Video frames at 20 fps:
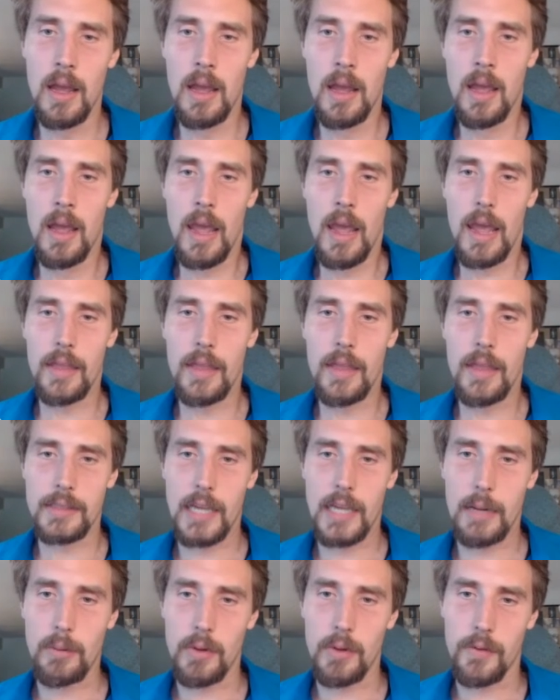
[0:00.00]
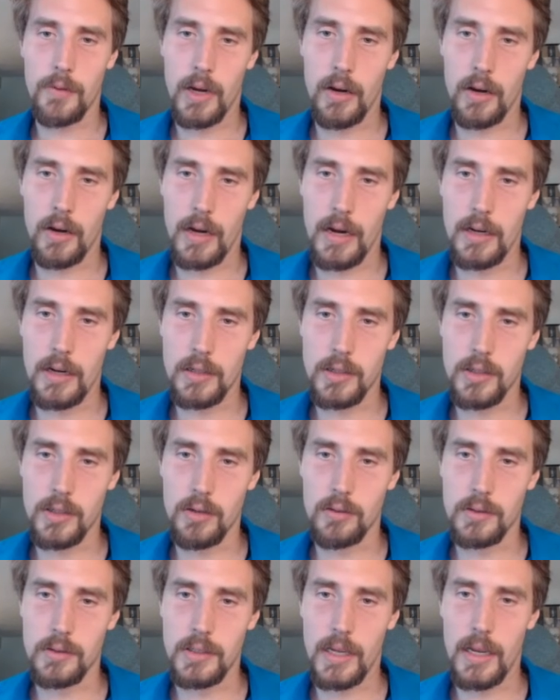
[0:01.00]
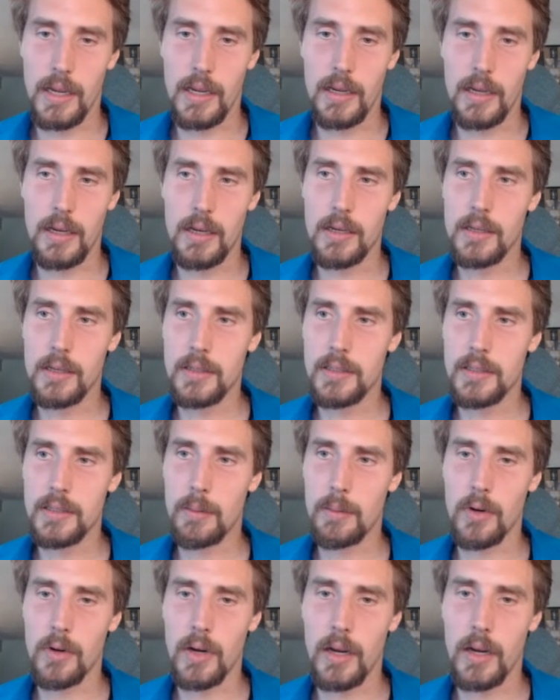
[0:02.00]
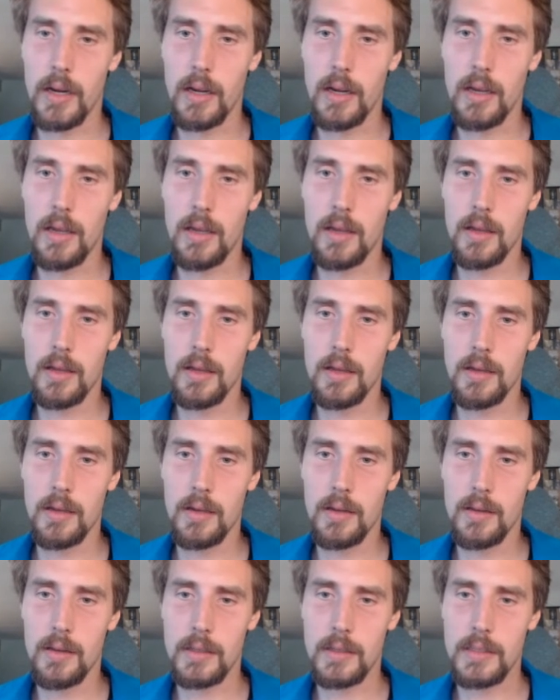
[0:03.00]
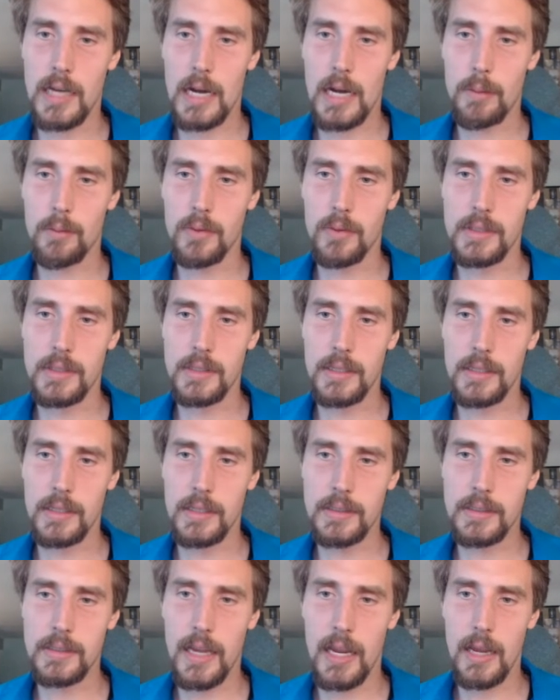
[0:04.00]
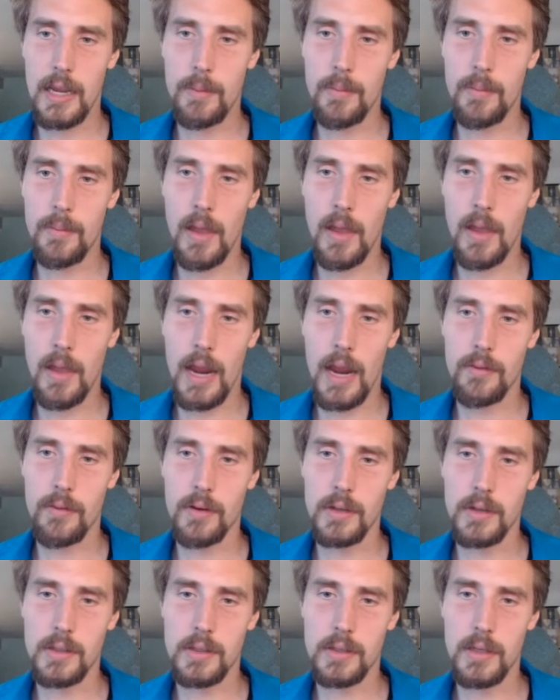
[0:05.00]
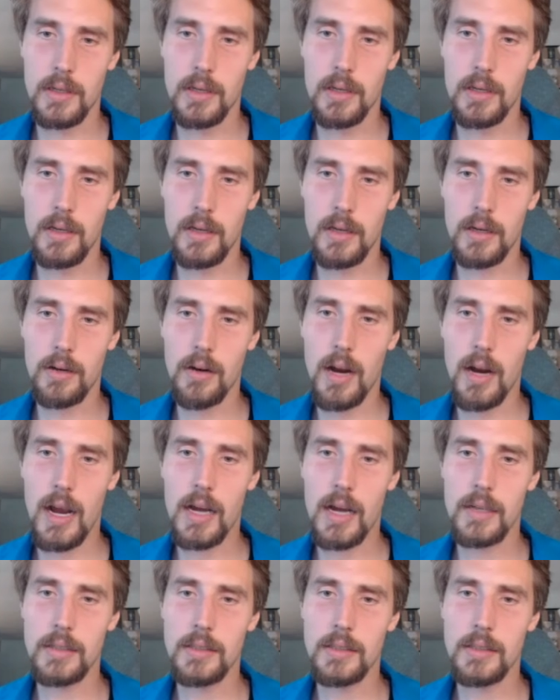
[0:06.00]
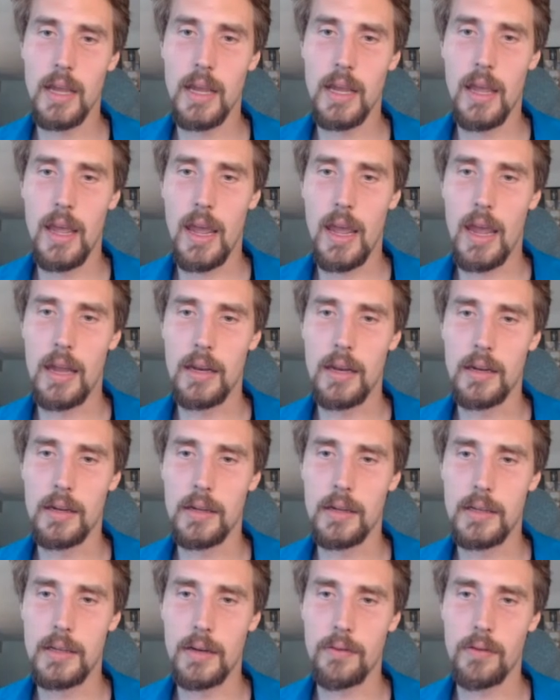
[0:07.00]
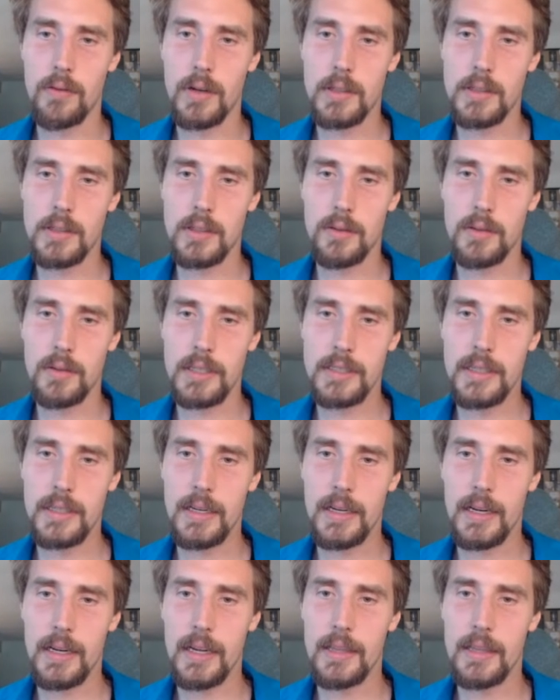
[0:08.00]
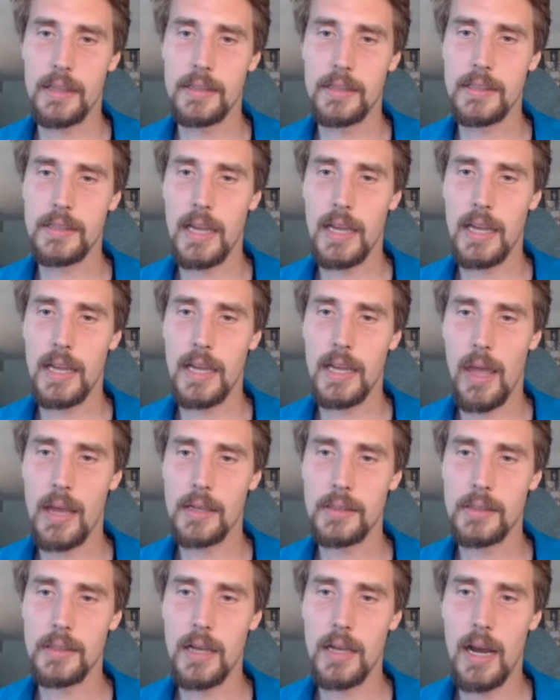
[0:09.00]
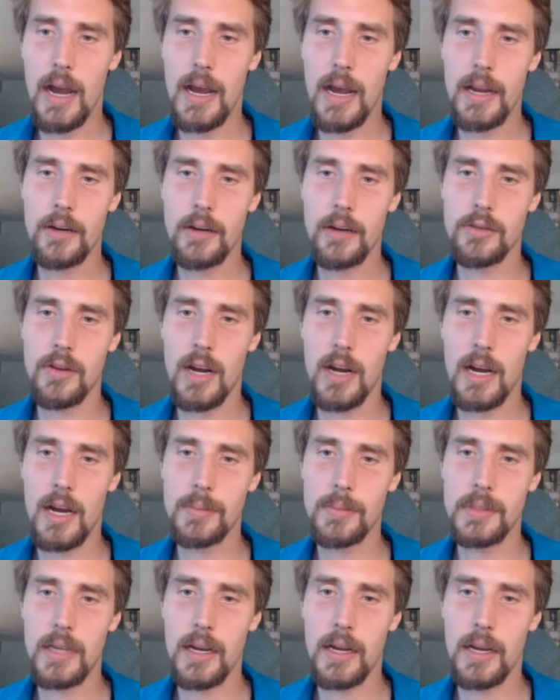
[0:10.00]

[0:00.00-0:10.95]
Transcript: And this table over here kind of shows a summary. The top was the same averaged across, and different. So we see again the same has higher drops on